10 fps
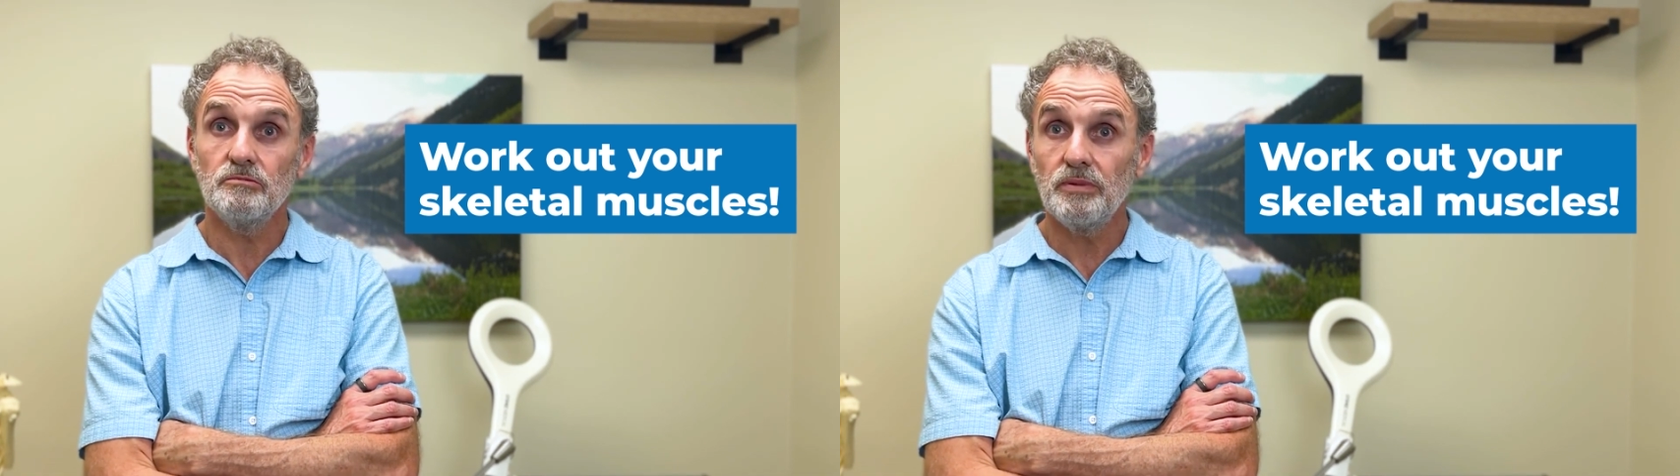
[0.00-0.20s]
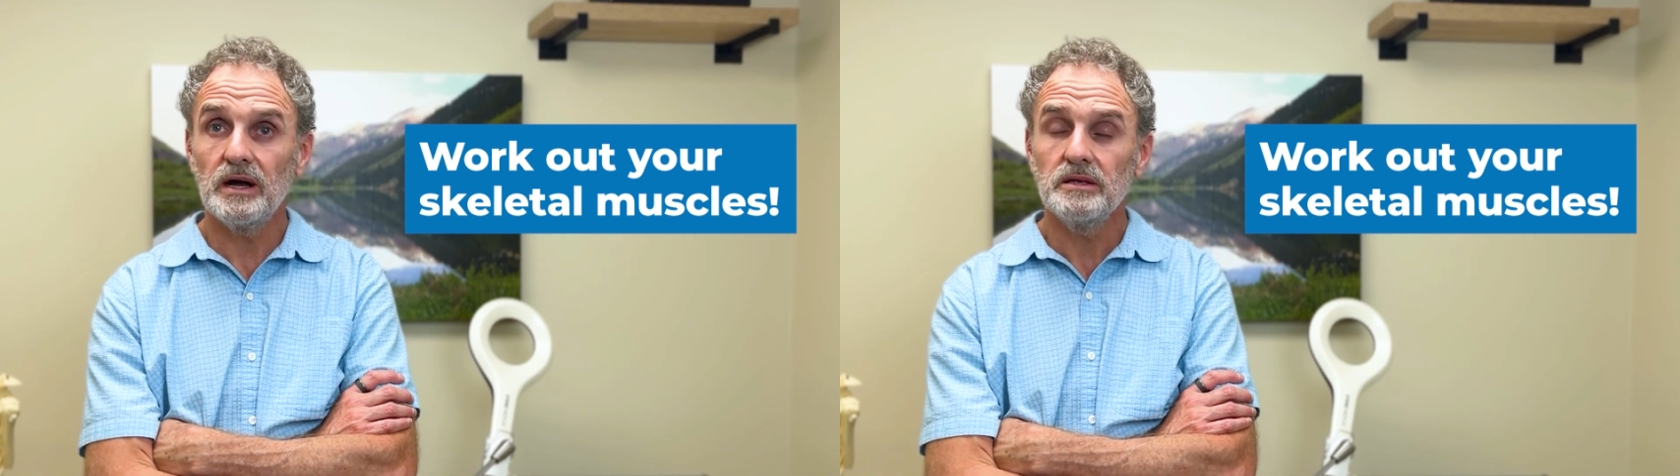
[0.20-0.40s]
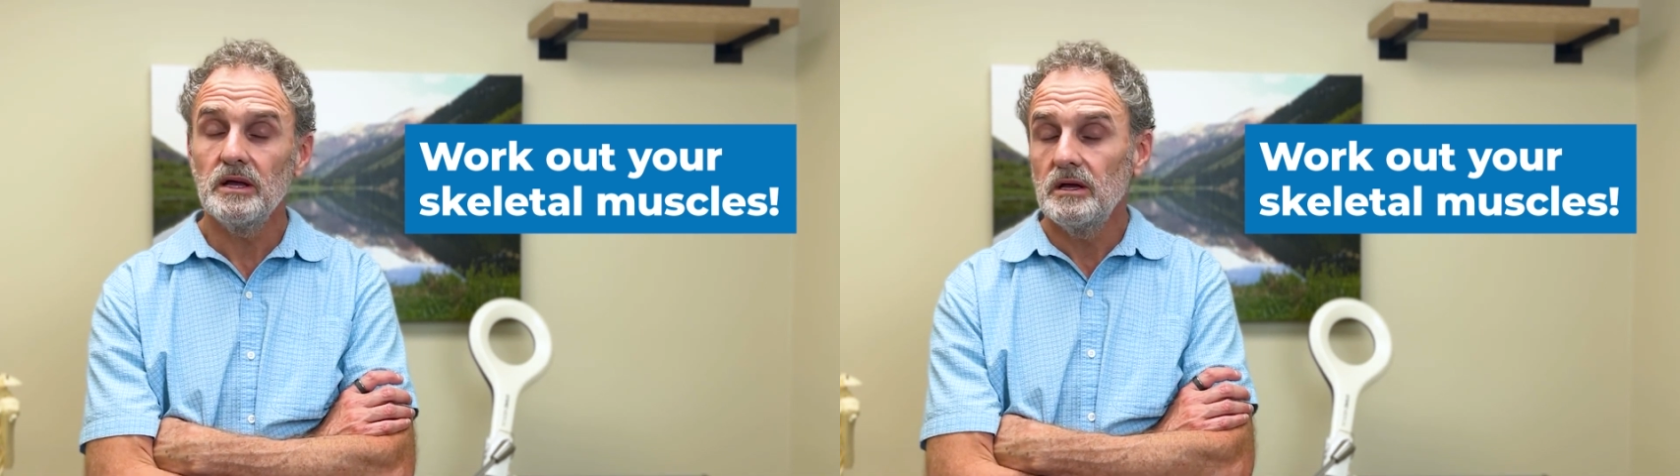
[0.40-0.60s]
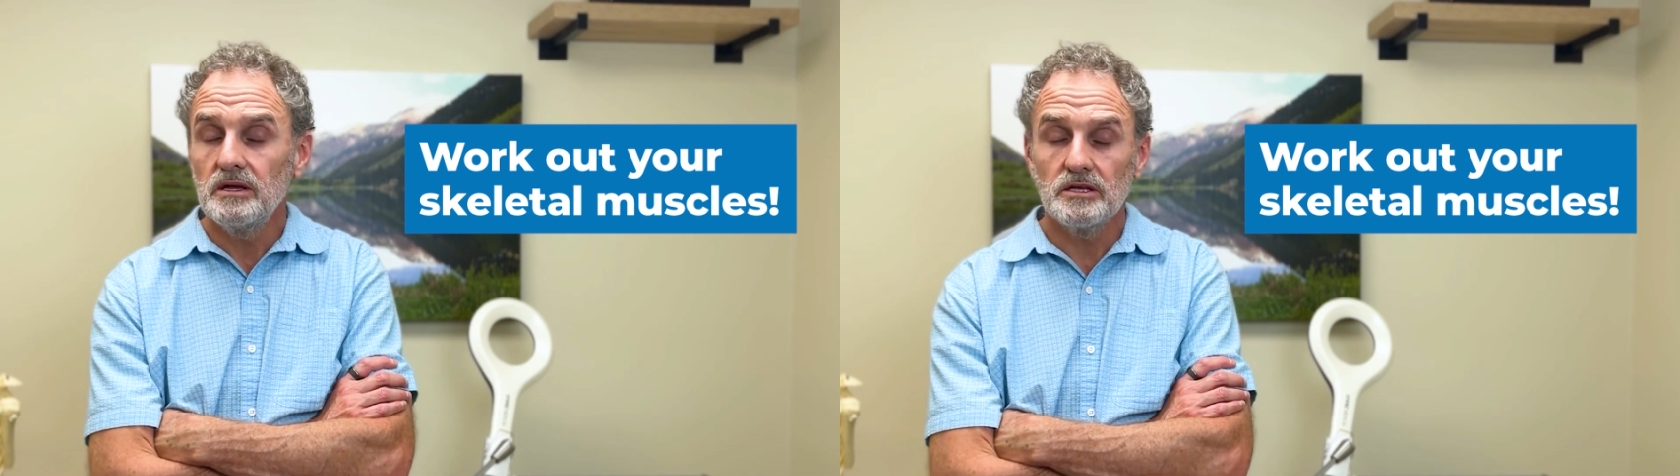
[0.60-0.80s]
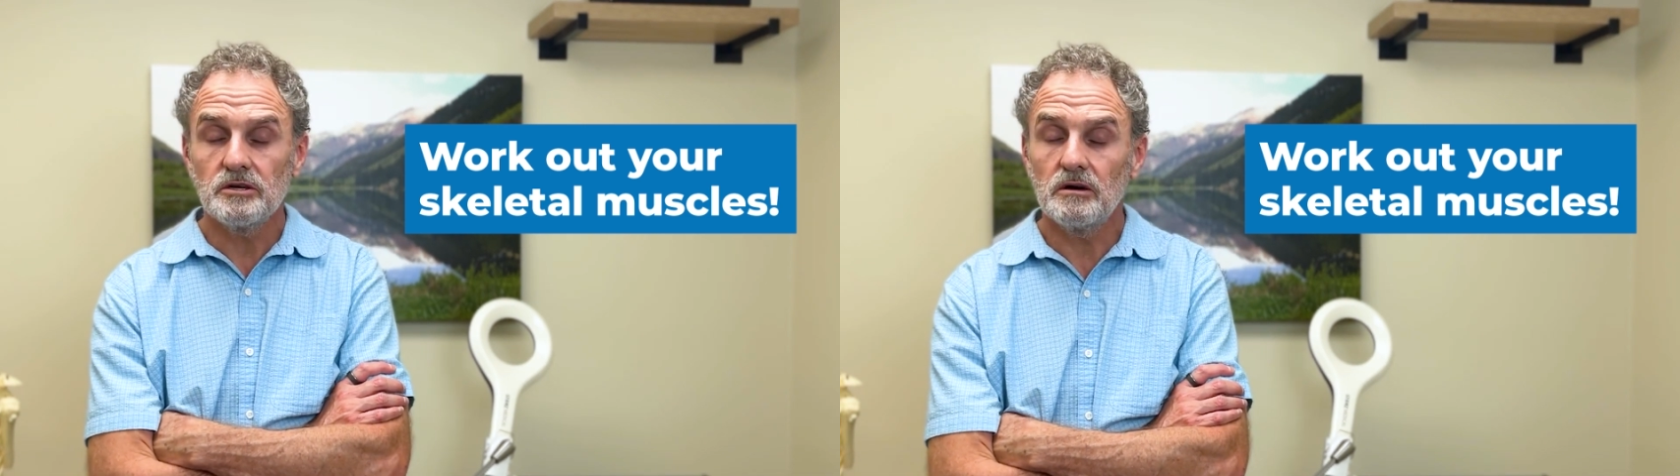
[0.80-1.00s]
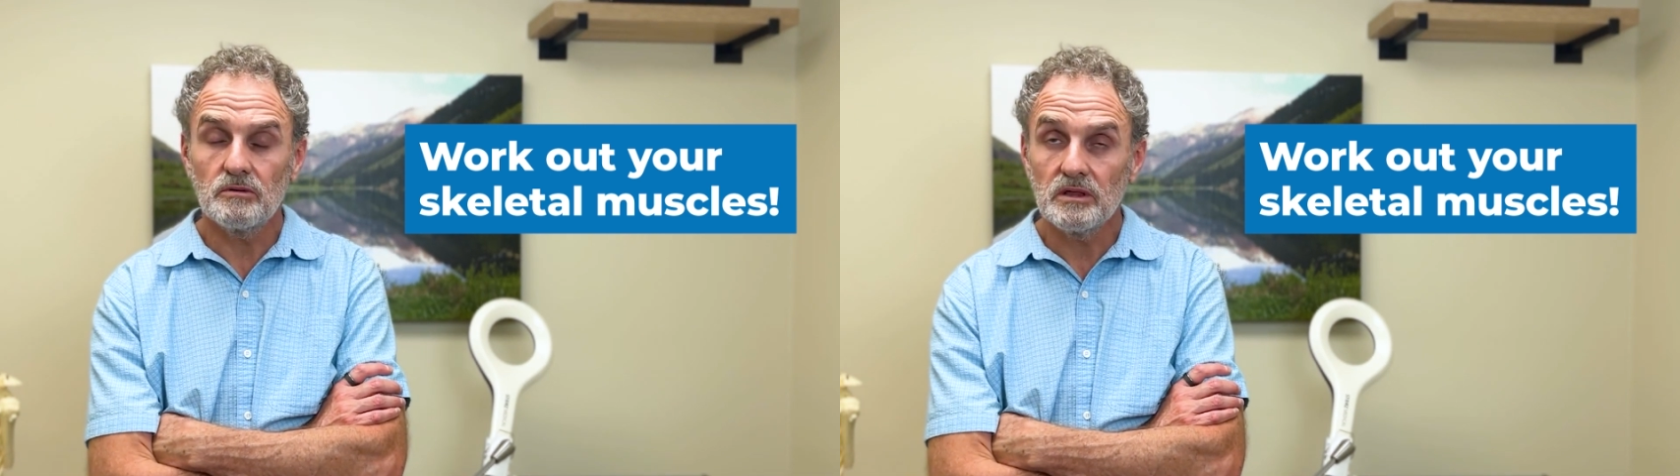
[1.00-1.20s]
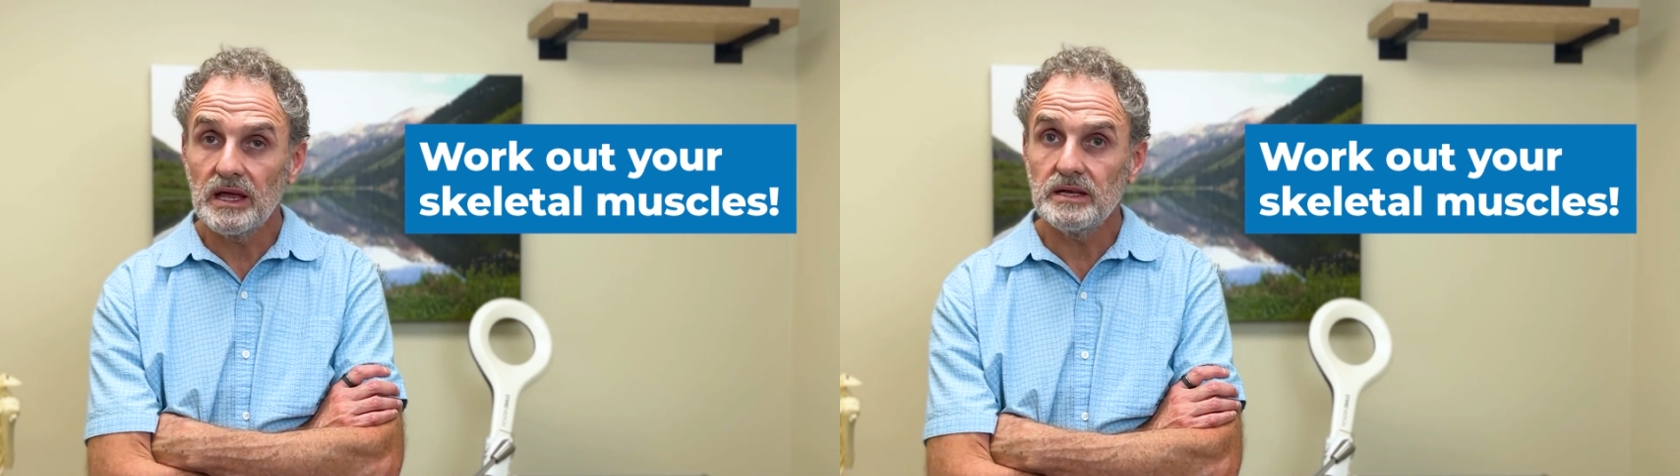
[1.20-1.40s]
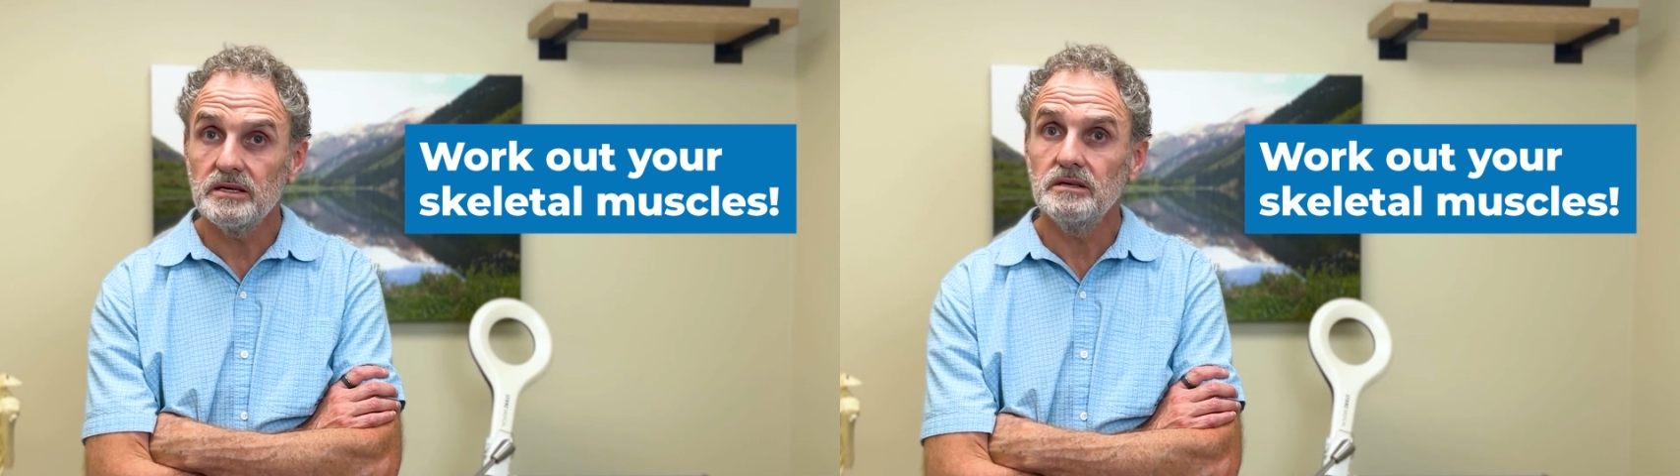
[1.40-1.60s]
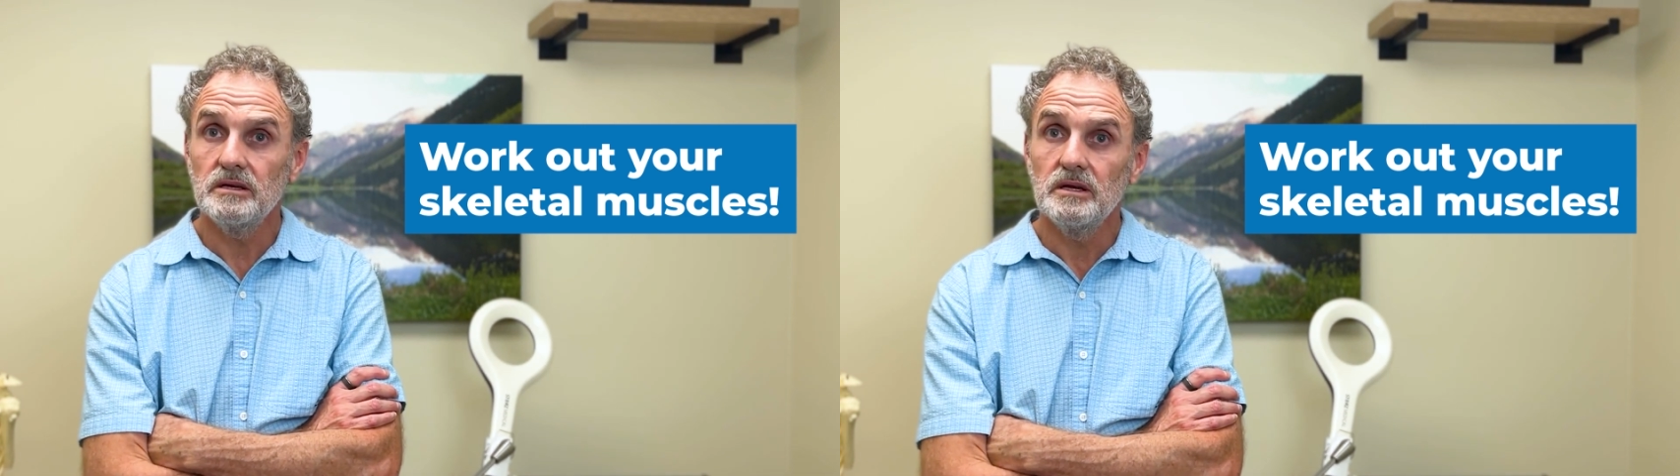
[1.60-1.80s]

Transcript: but it's all related